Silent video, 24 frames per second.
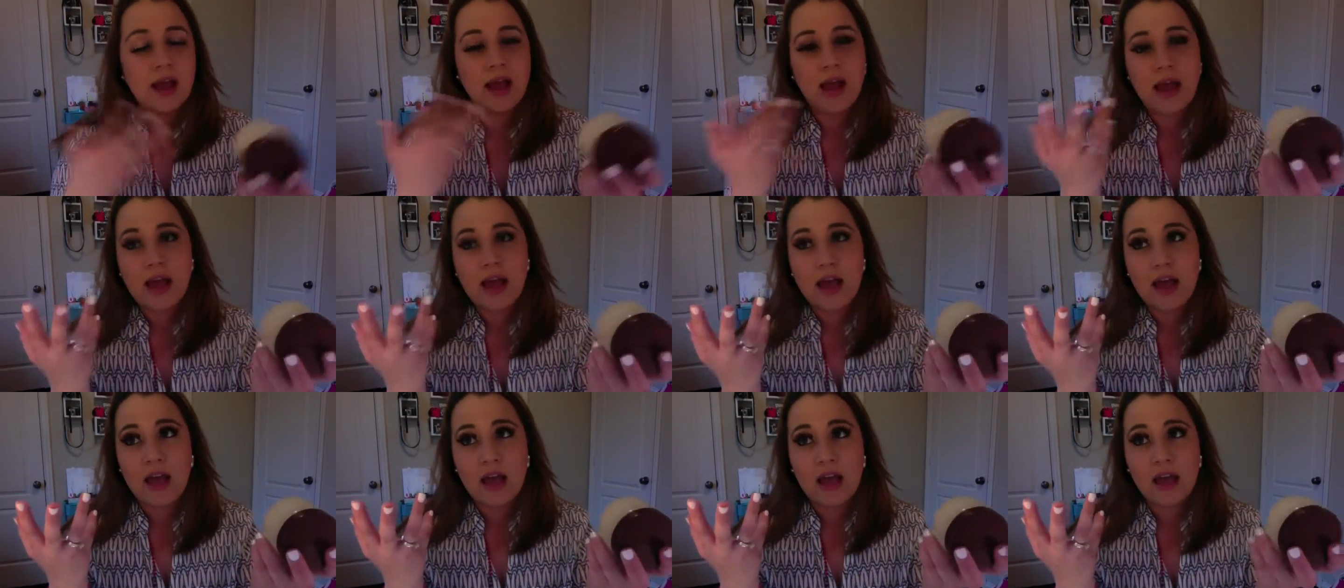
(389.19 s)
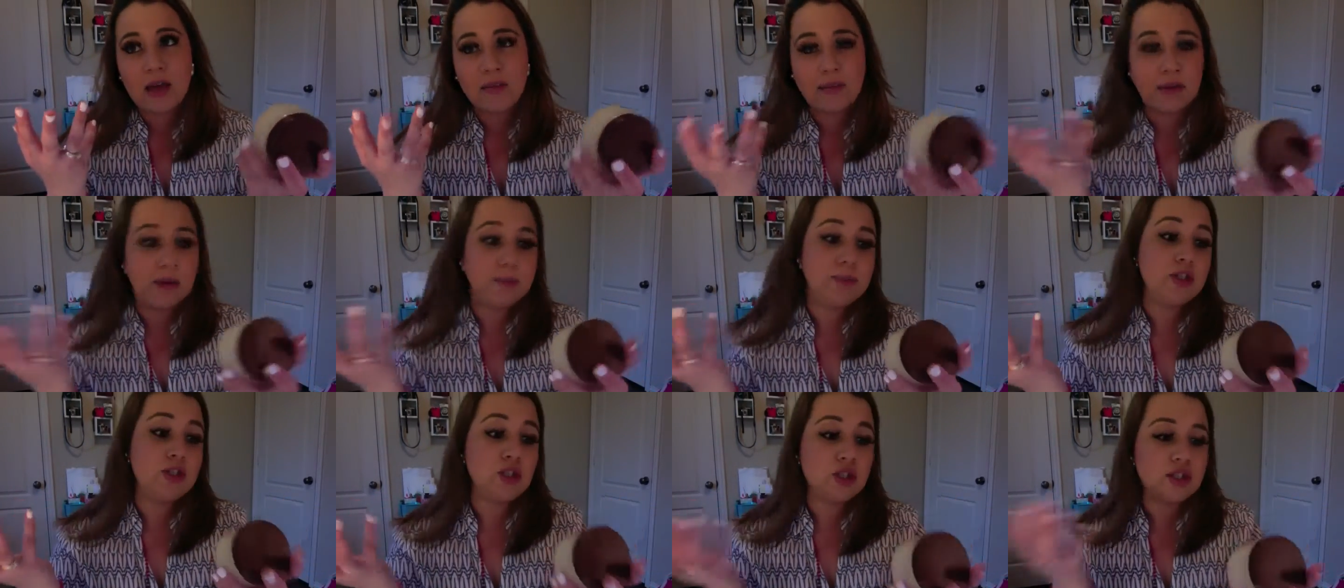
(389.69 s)
And
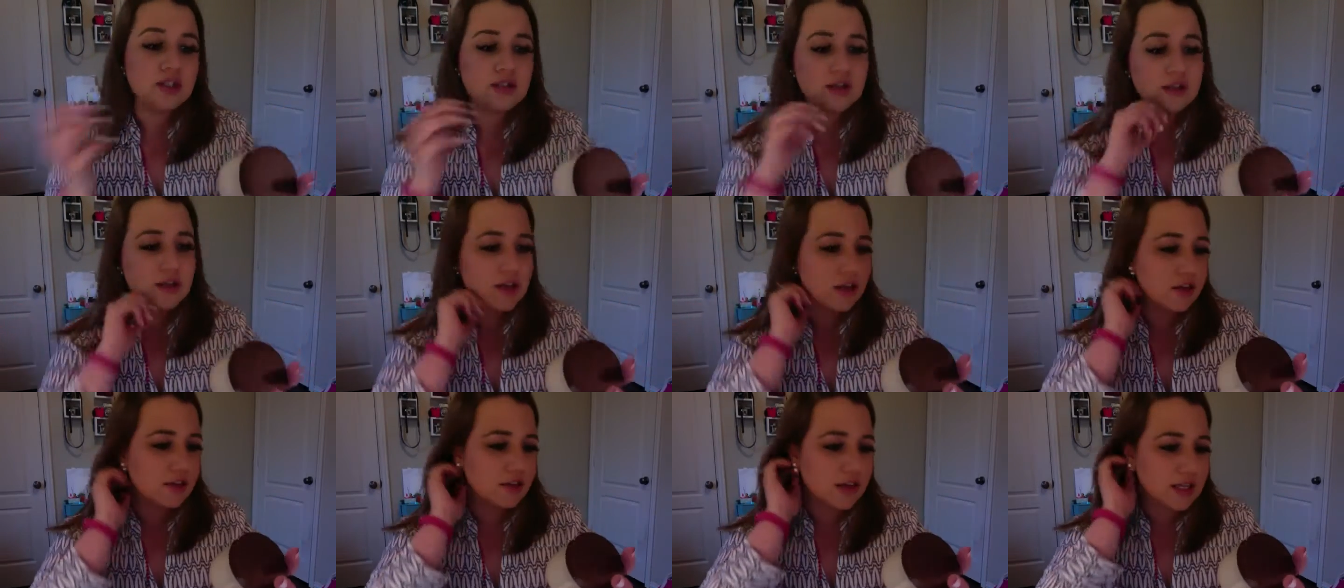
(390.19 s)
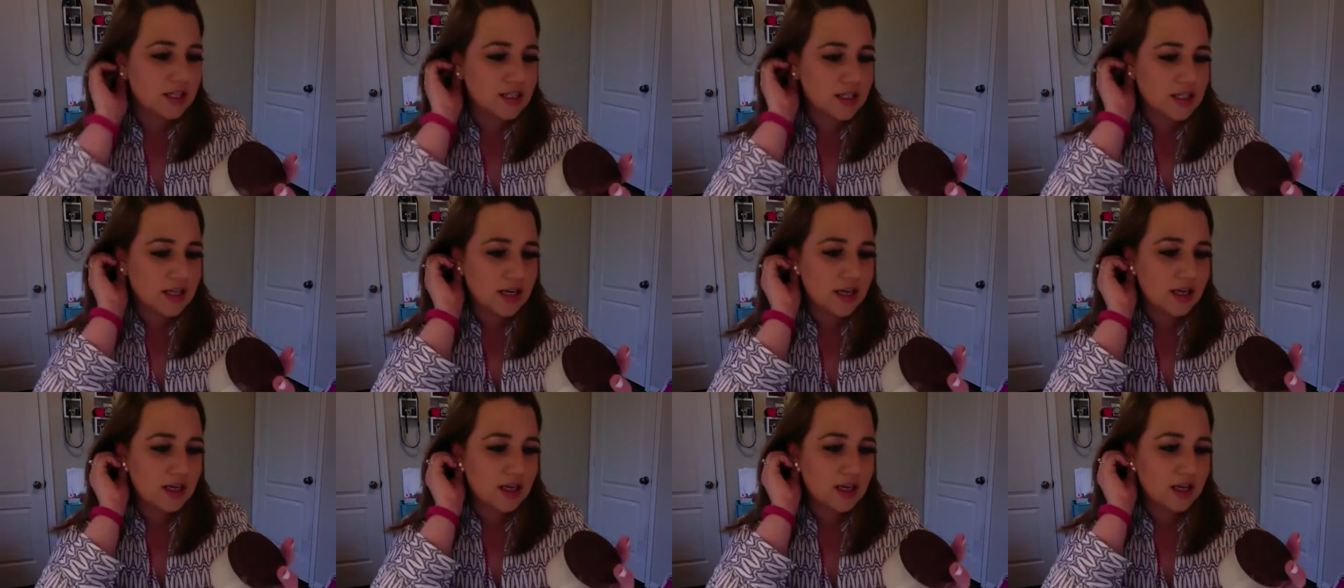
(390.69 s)
maybe just another
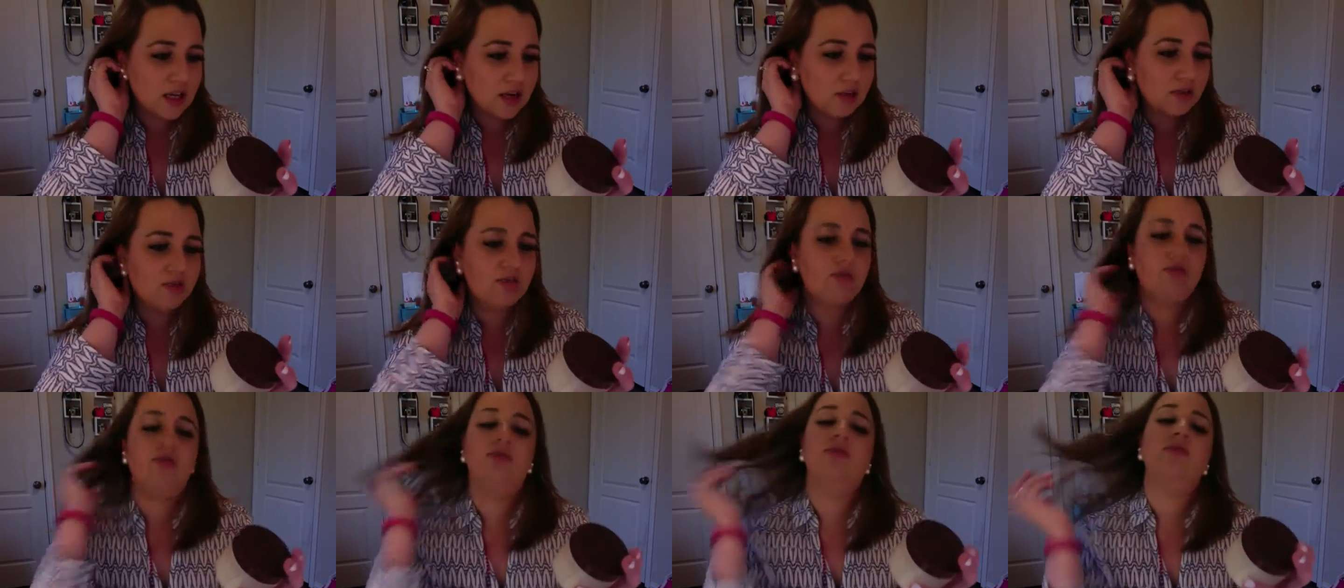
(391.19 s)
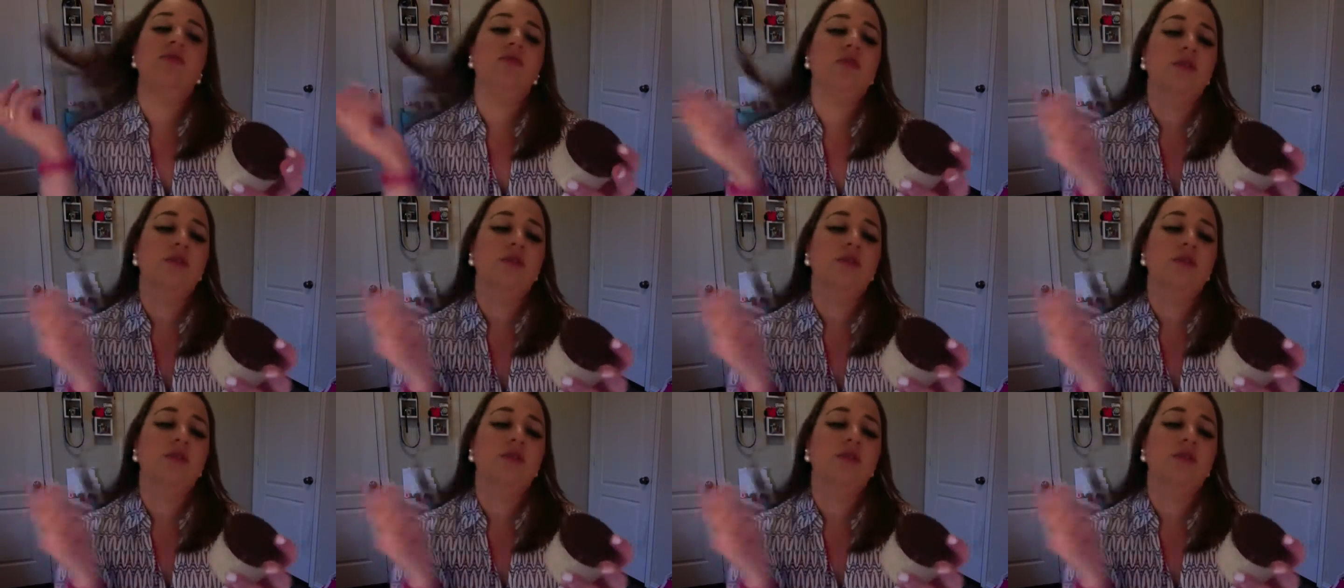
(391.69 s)
idea, if,